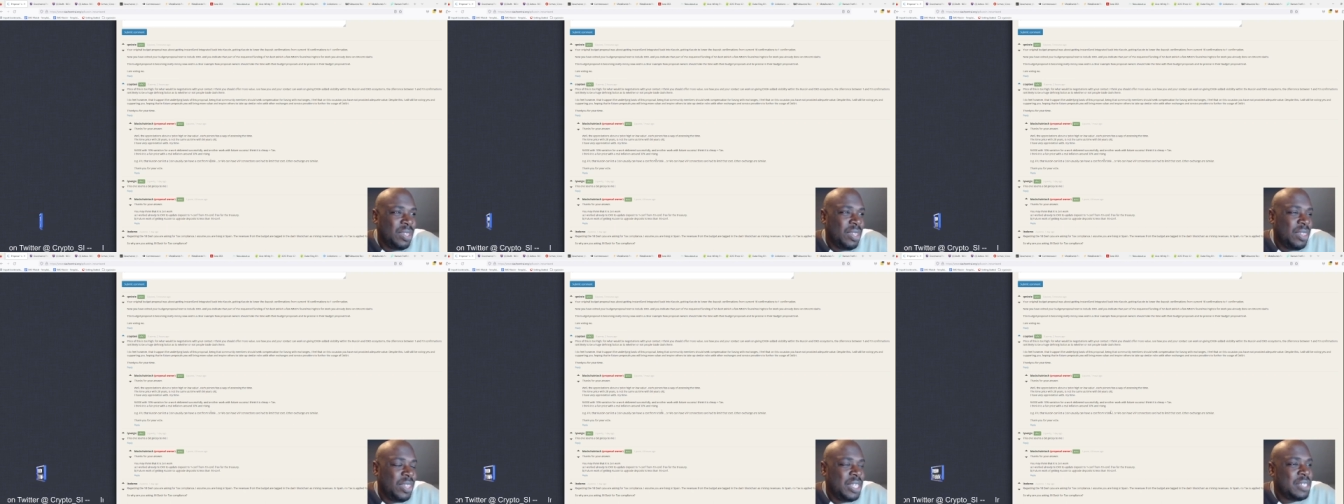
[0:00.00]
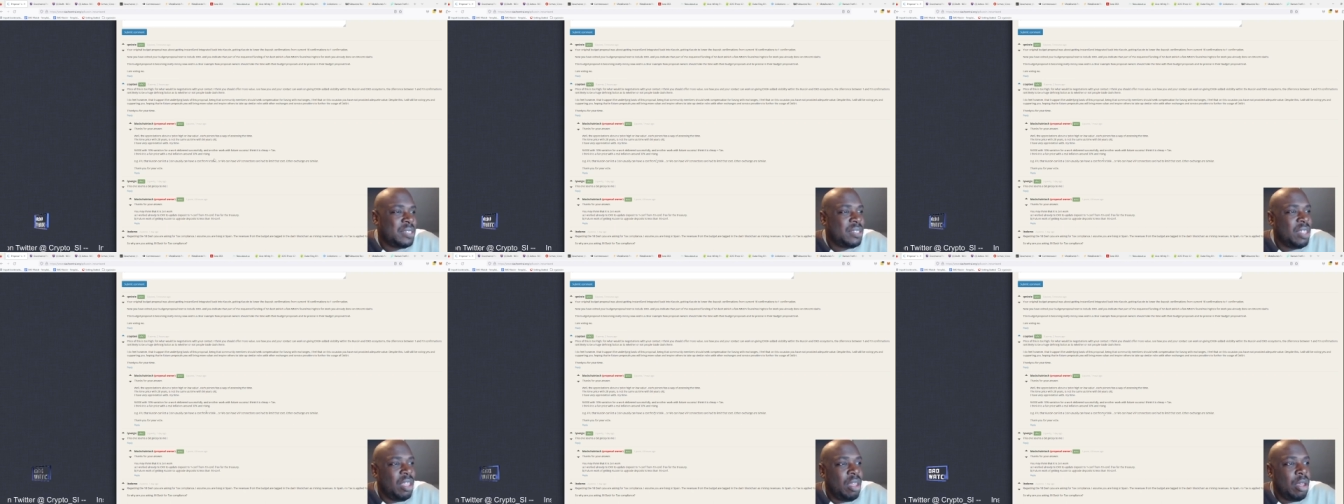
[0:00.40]

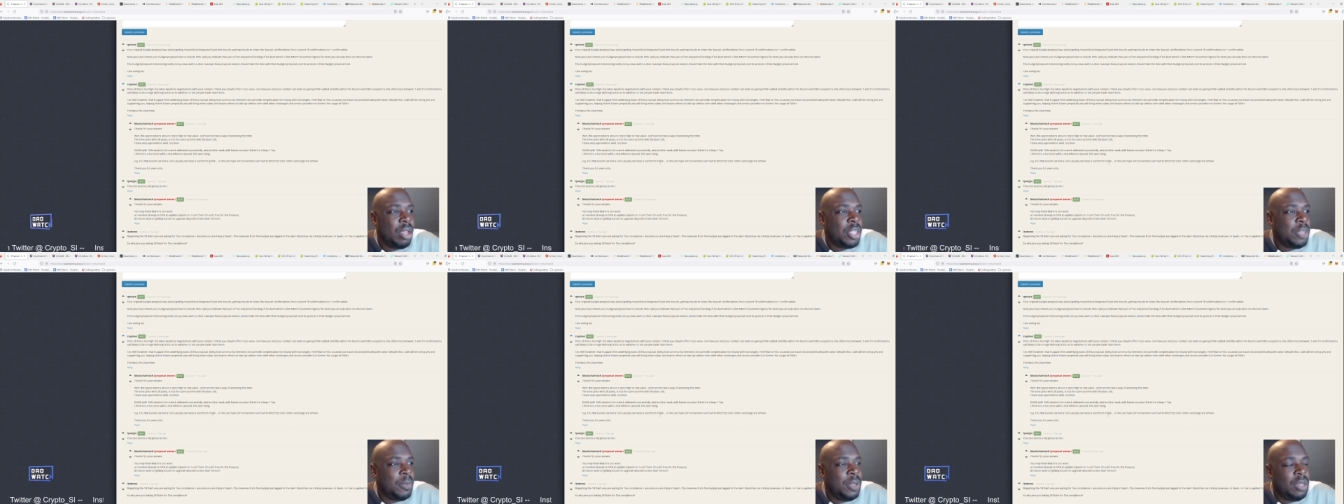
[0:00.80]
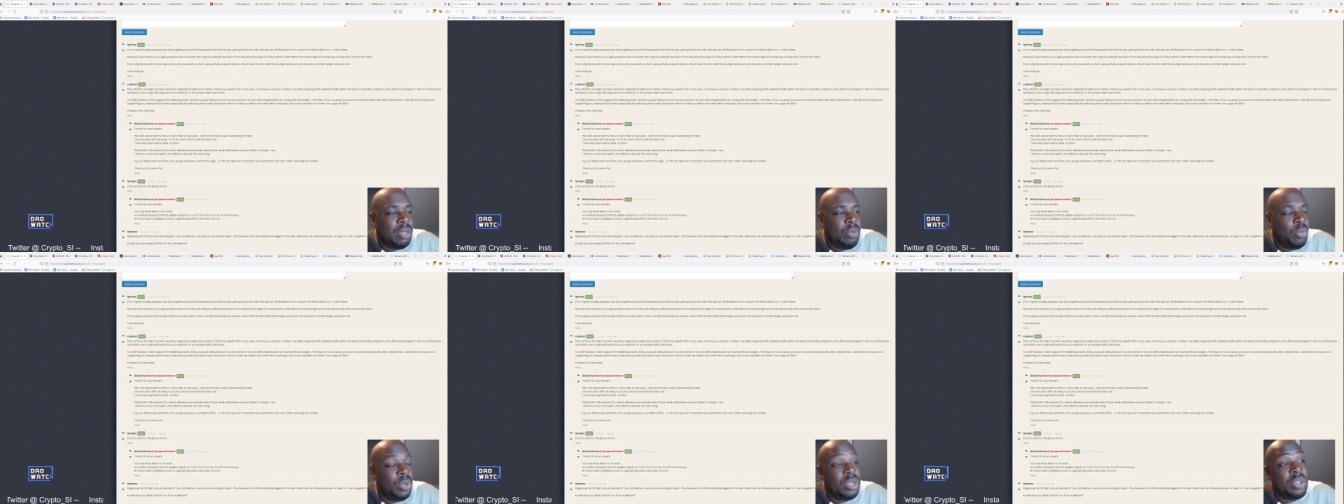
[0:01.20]
this argument,
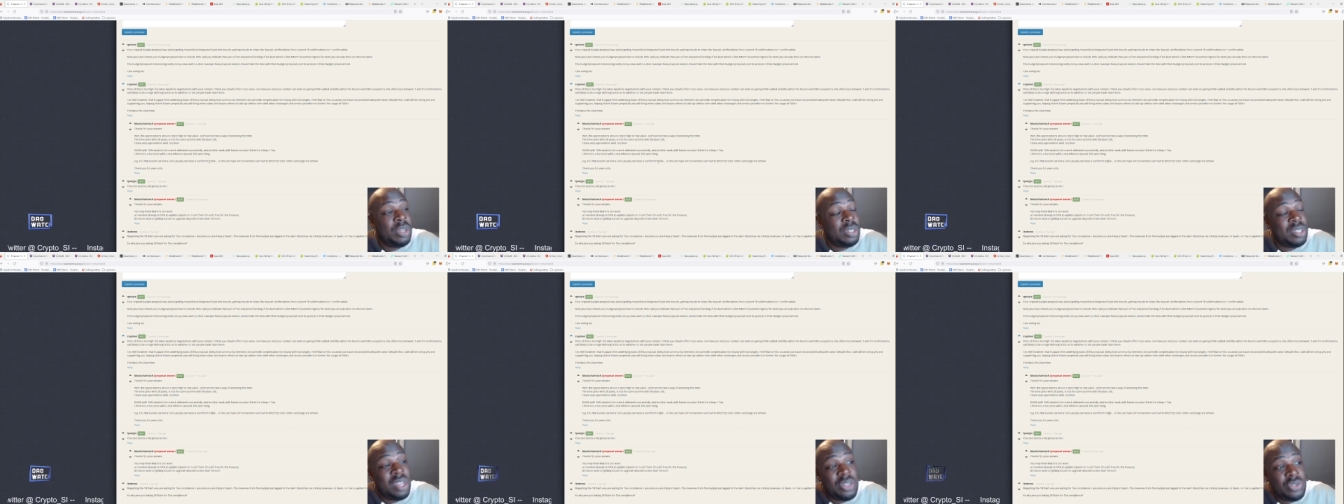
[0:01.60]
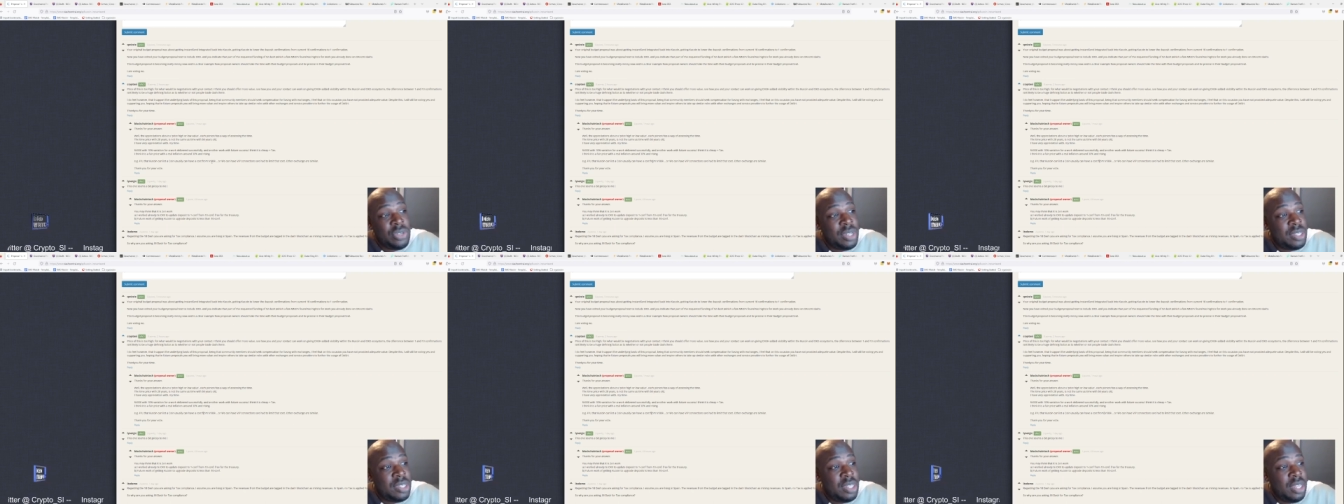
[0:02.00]
we're going to touch on
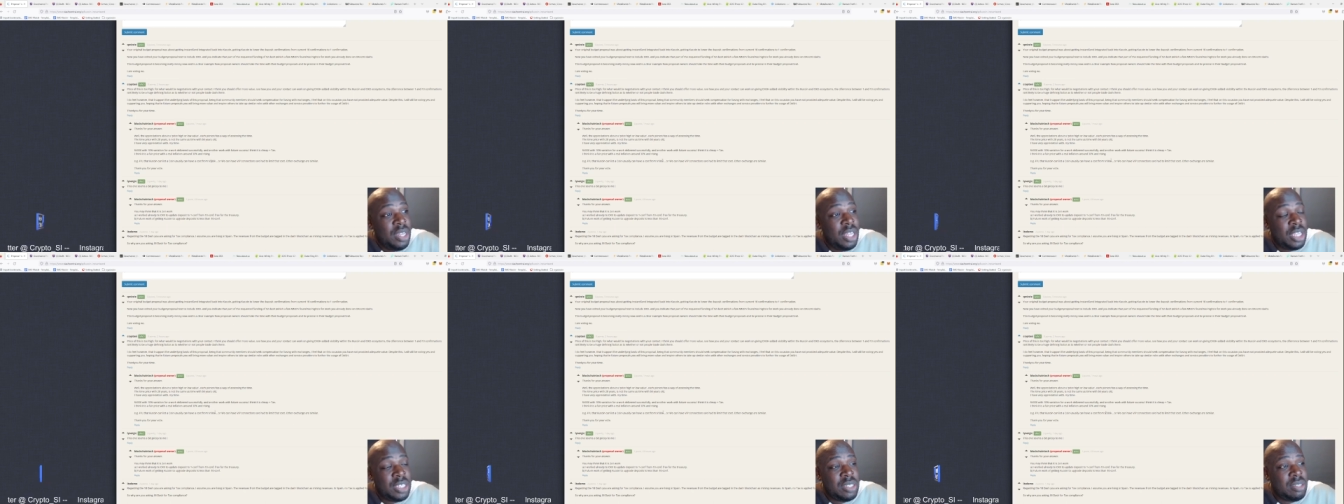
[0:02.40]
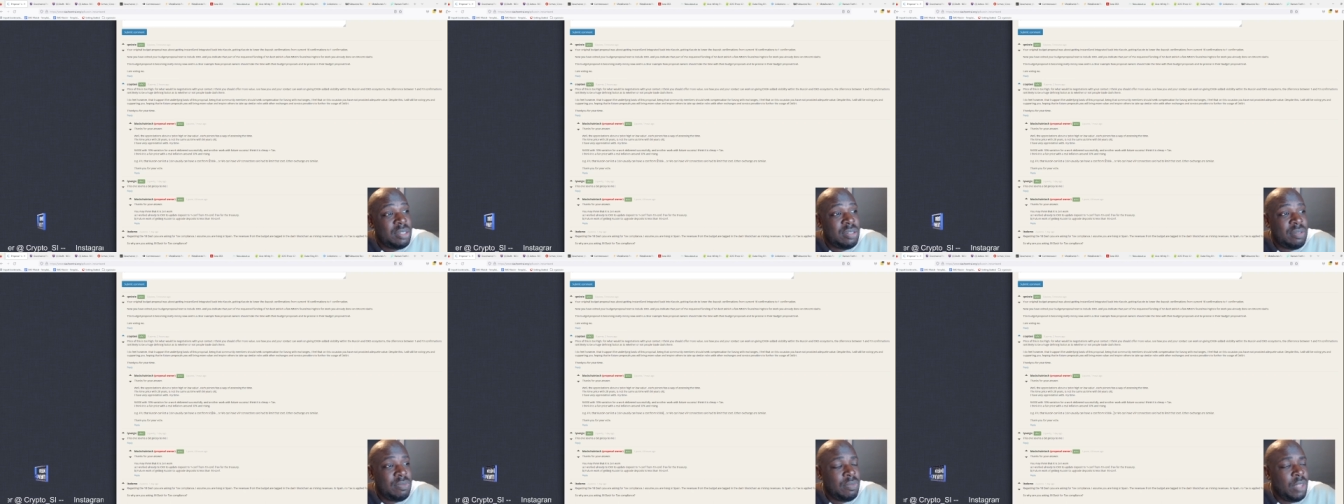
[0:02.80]
this in the next
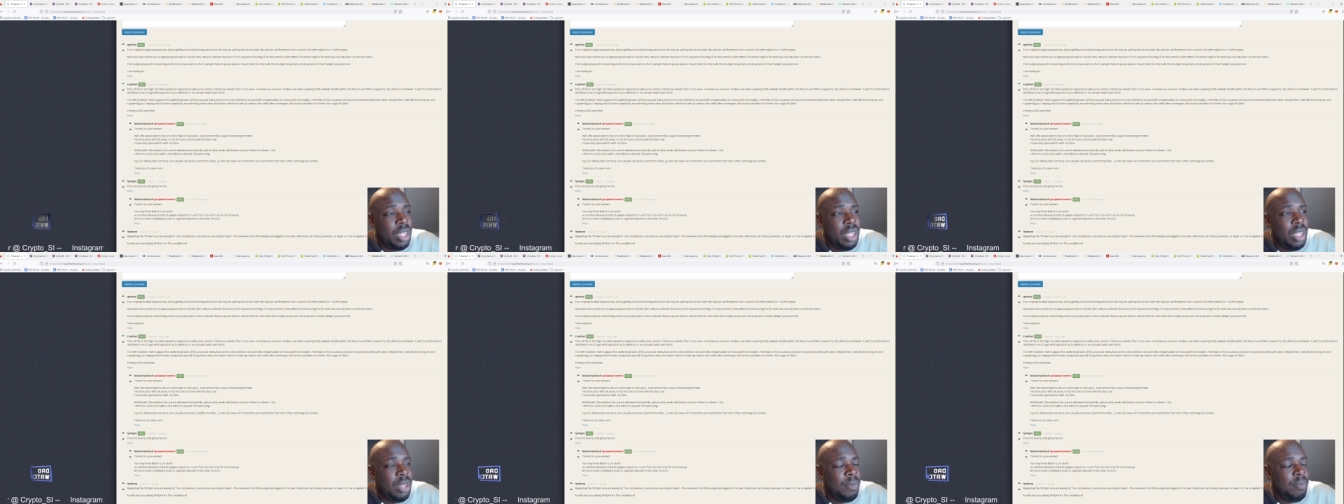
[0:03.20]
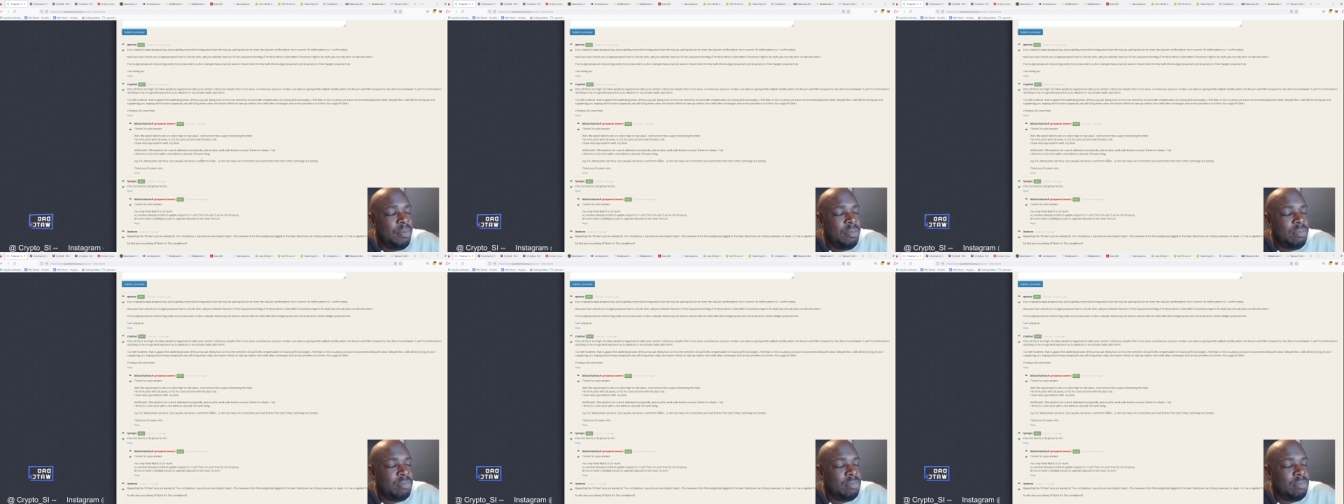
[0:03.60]
um